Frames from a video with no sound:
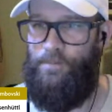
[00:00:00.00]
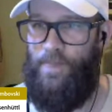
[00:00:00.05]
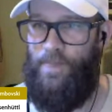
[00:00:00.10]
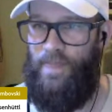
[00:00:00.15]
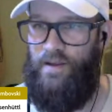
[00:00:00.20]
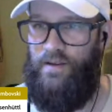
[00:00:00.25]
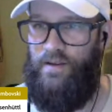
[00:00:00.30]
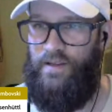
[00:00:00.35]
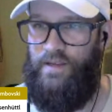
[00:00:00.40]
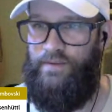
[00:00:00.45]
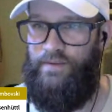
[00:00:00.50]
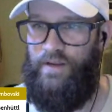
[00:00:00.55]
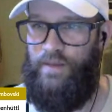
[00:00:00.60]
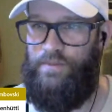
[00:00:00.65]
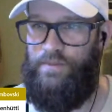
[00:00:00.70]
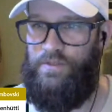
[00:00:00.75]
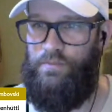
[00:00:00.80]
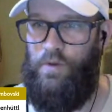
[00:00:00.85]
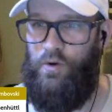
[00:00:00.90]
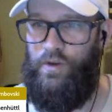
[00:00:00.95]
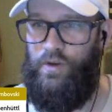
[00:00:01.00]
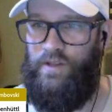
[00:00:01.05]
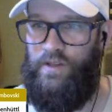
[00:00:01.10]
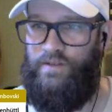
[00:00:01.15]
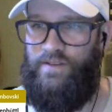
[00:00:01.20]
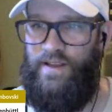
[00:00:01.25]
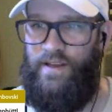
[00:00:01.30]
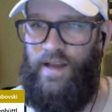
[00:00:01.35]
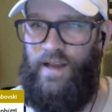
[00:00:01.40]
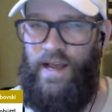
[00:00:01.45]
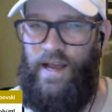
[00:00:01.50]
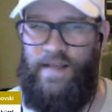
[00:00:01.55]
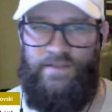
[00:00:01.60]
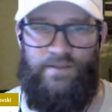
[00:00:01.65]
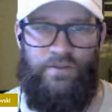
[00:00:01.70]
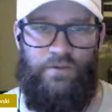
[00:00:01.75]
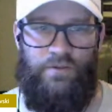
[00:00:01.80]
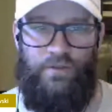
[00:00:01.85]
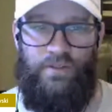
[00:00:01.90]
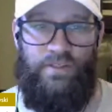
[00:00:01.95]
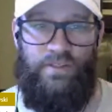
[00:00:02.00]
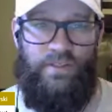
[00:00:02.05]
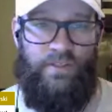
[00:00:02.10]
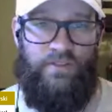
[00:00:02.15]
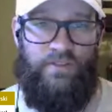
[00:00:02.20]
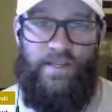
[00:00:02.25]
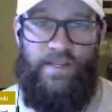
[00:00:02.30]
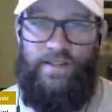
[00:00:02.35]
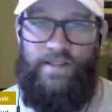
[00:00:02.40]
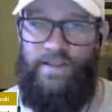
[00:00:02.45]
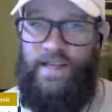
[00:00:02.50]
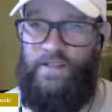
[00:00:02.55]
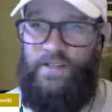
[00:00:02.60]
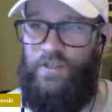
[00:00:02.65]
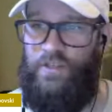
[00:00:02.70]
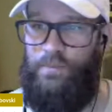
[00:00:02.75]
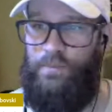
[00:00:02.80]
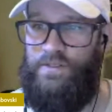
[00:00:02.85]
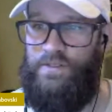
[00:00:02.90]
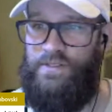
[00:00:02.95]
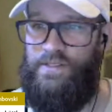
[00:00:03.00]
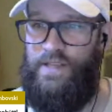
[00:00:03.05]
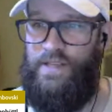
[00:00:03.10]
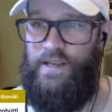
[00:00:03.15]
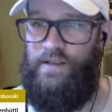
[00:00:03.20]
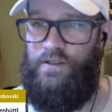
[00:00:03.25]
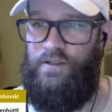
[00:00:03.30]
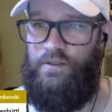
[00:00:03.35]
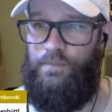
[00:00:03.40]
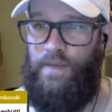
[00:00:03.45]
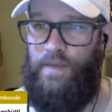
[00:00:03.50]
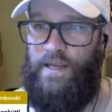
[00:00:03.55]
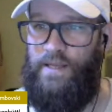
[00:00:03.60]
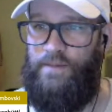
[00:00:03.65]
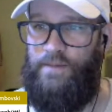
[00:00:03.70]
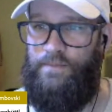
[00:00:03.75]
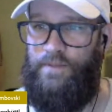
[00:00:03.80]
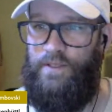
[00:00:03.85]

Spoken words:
giving up smoking. Take Hasenhüttl. It looks like that ship has sailed, man.